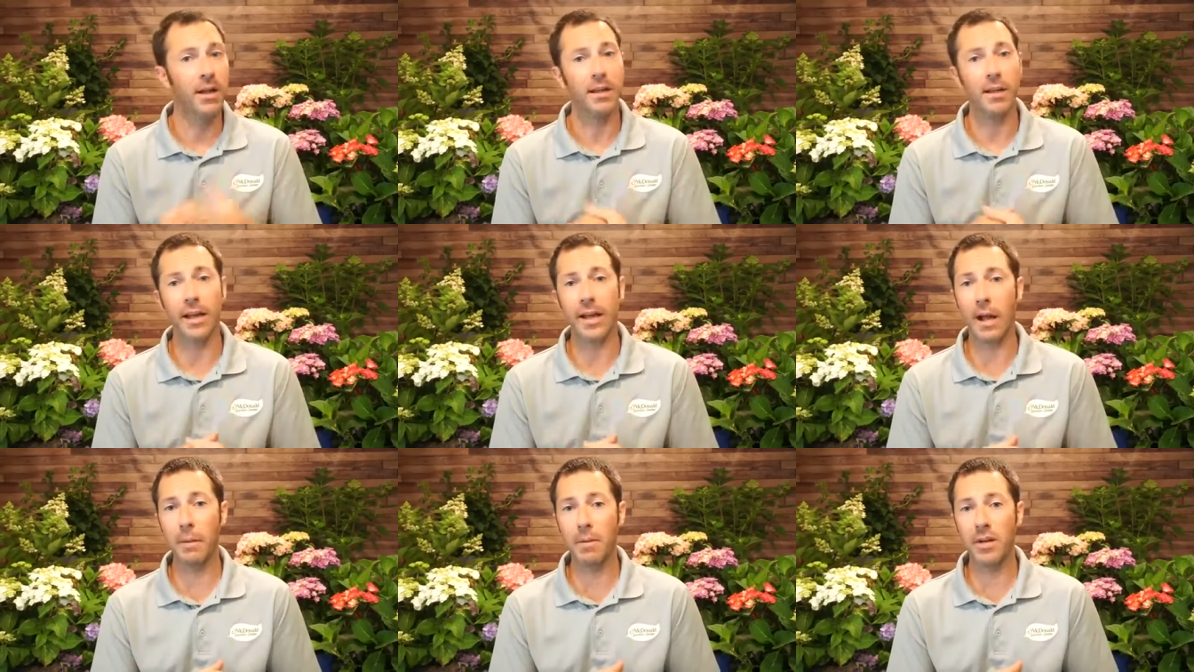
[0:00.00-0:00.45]

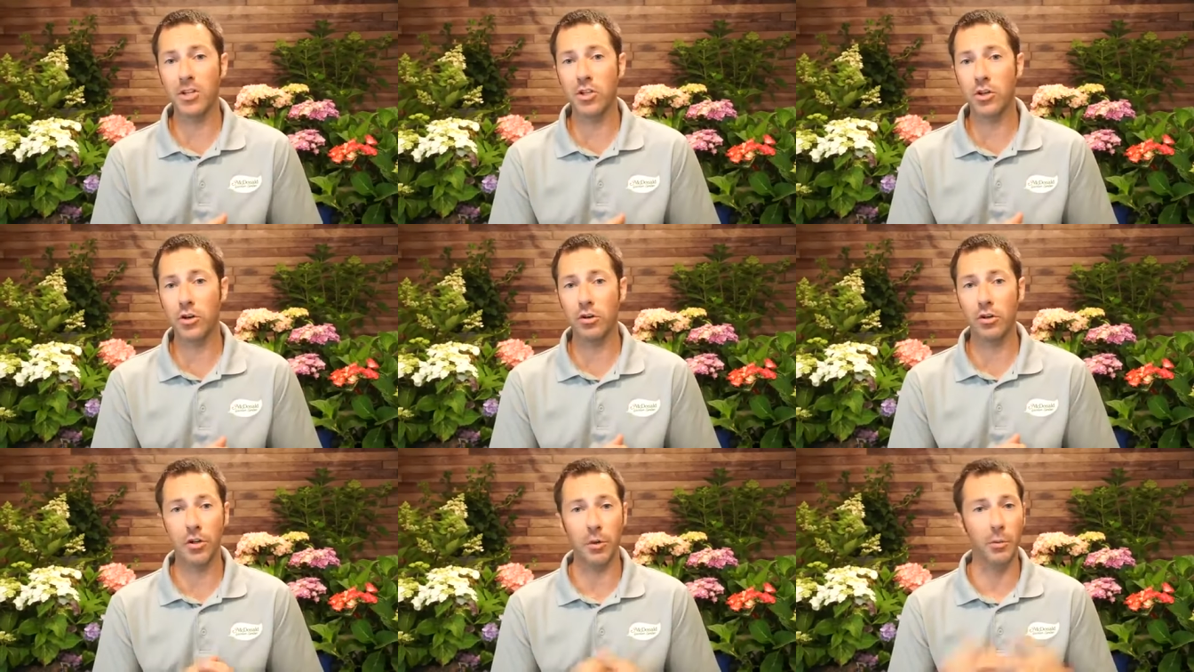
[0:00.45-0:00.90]
Like I mentioned
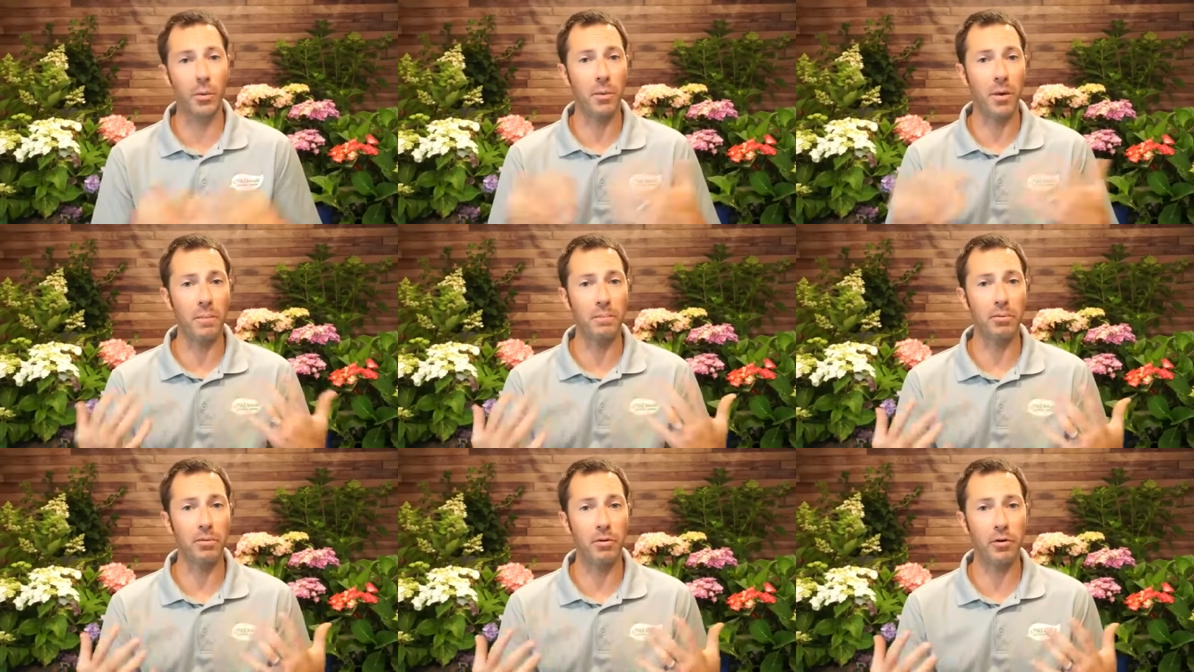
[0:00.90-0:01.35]
earlier, when
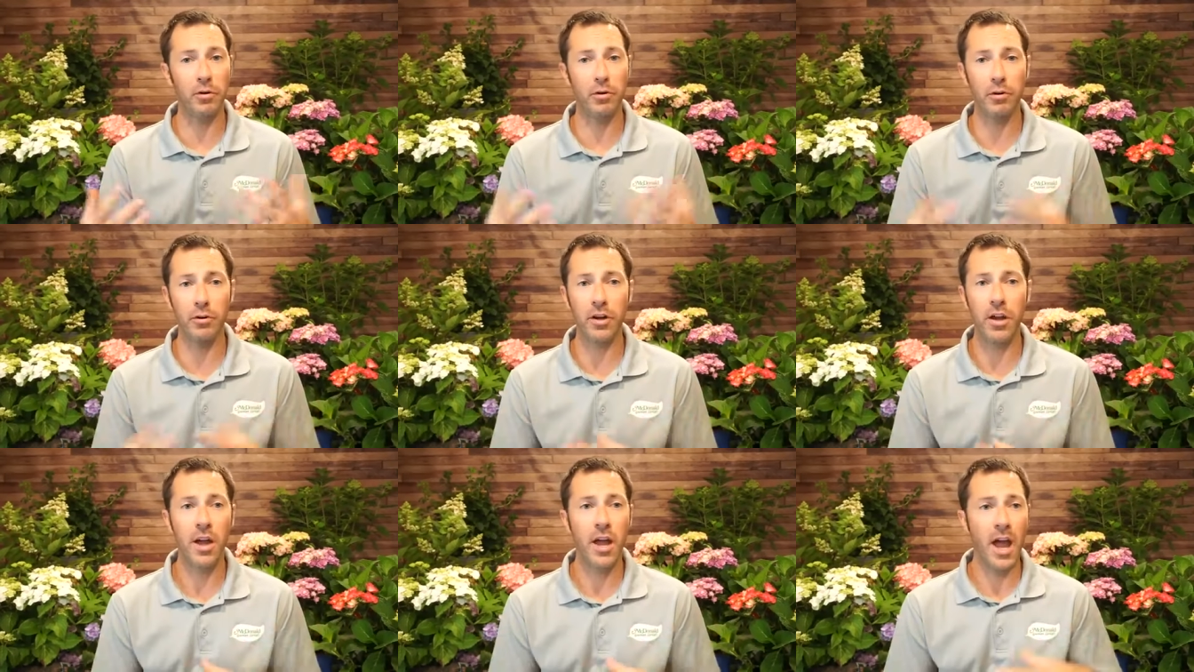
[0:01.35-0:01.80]
we
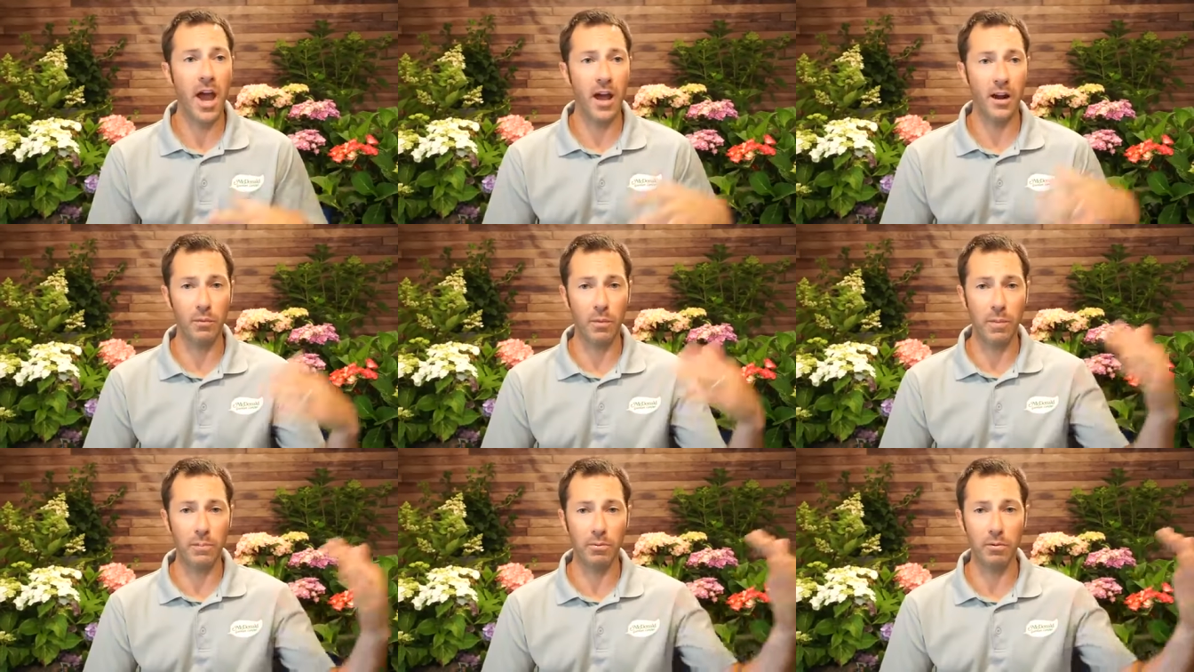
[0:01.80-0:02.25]
prune
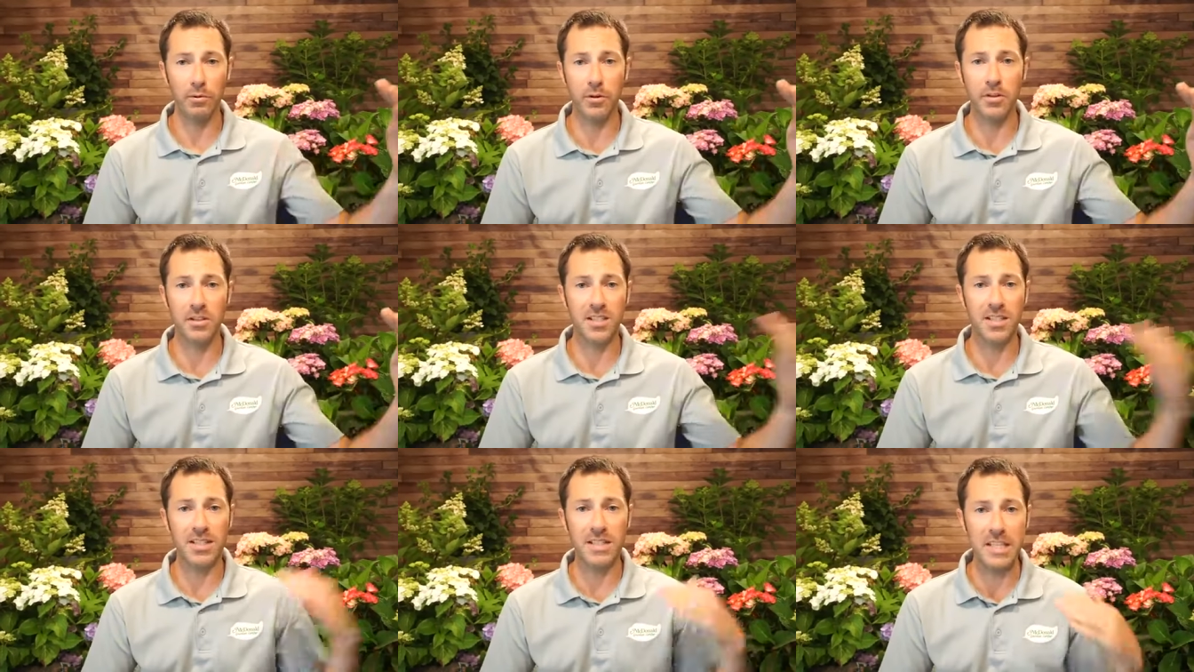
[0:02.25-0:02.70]
and we prune
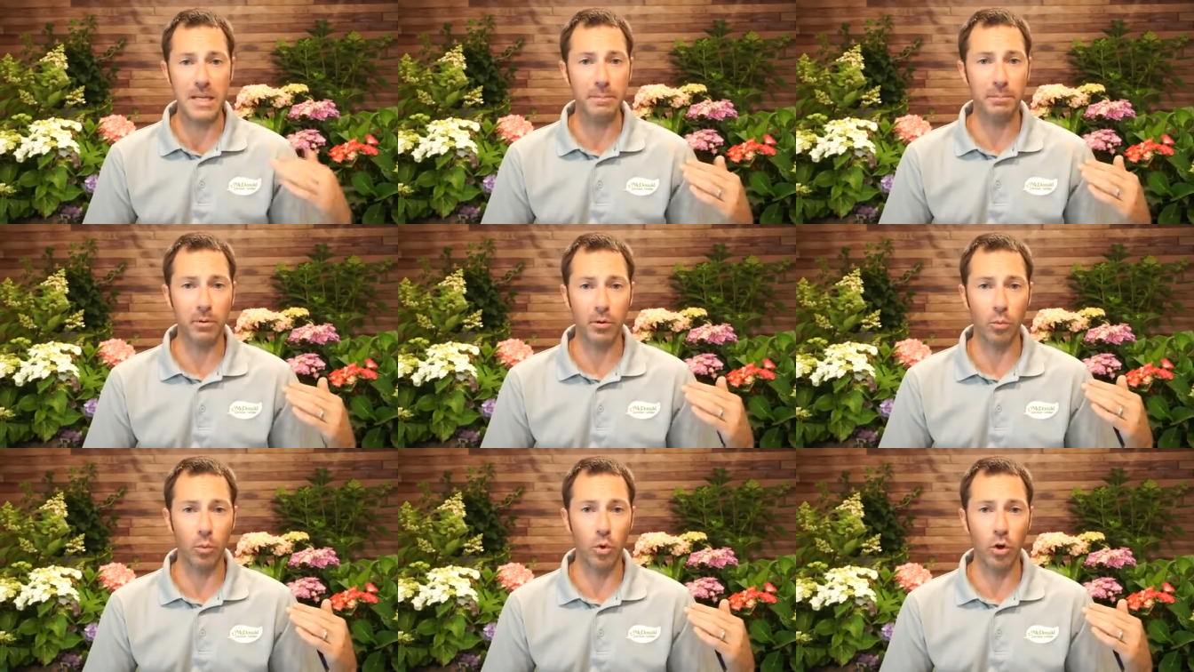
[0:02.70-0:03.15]
into
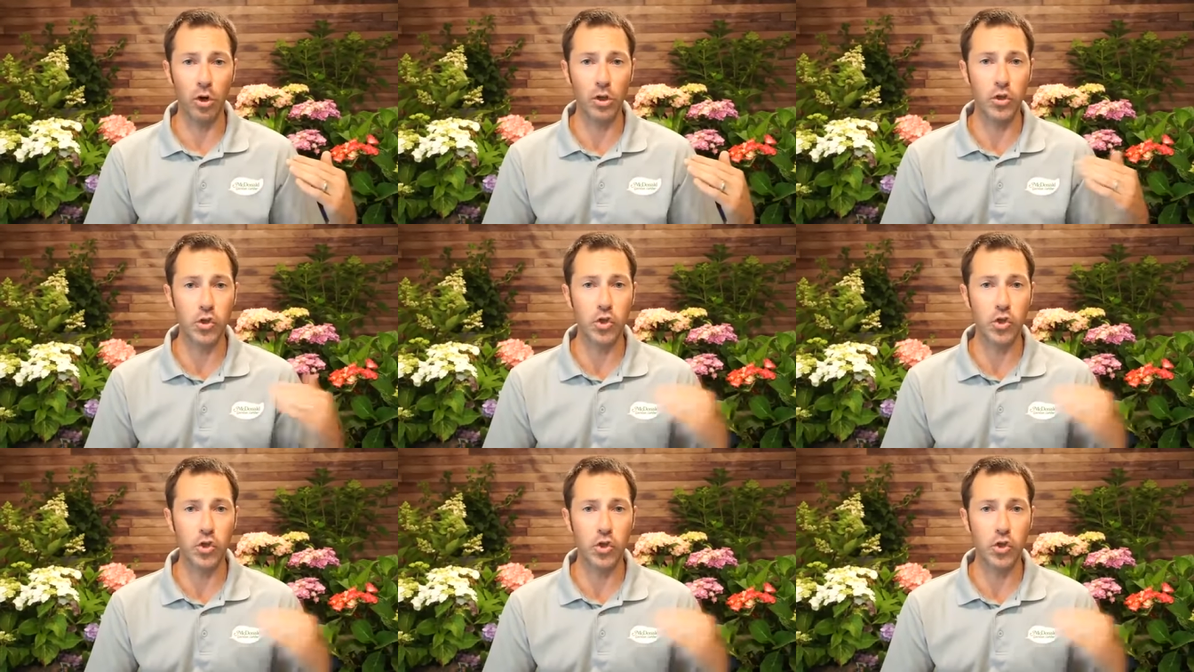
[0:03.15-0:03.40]
deeper wood,